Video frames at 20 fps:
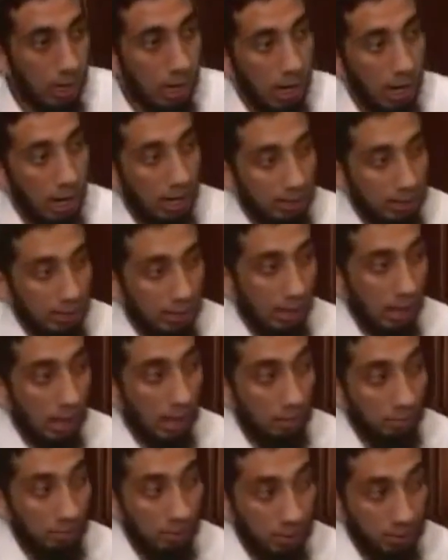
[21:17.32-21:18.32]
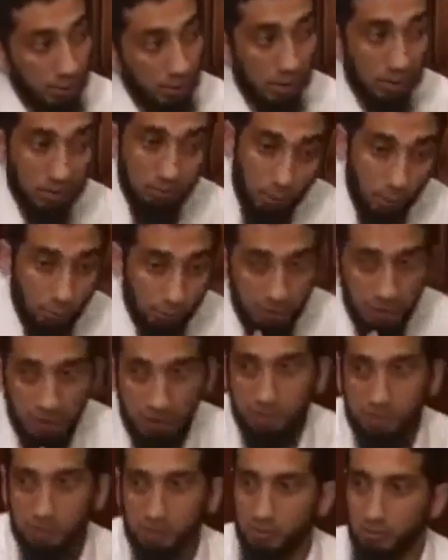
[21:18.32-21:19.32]
I did amr in both
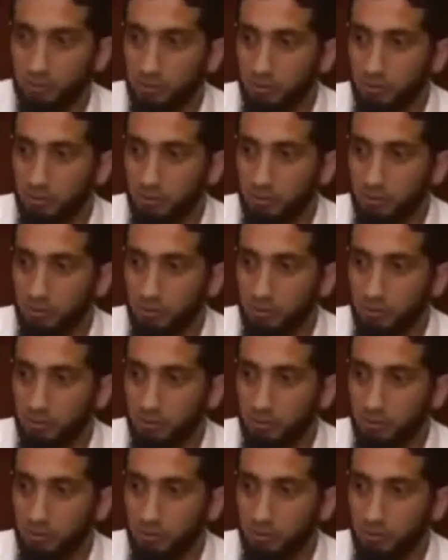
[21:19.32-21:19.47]
cases.